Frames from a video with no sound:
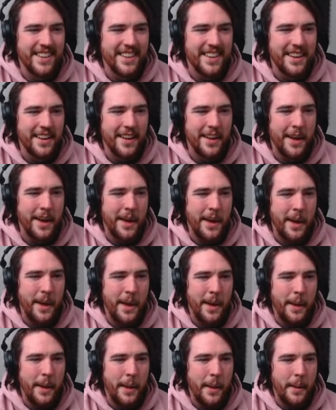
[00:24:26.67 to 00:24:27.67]

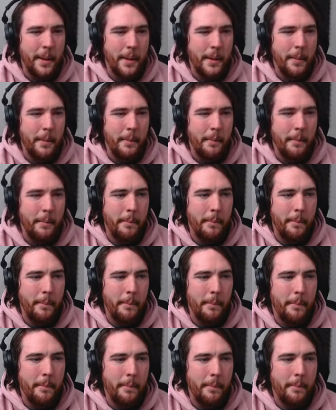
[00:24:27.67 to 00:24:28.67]

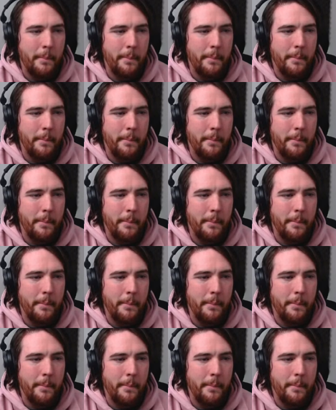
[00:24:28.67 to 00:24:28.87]
Nobody speaks.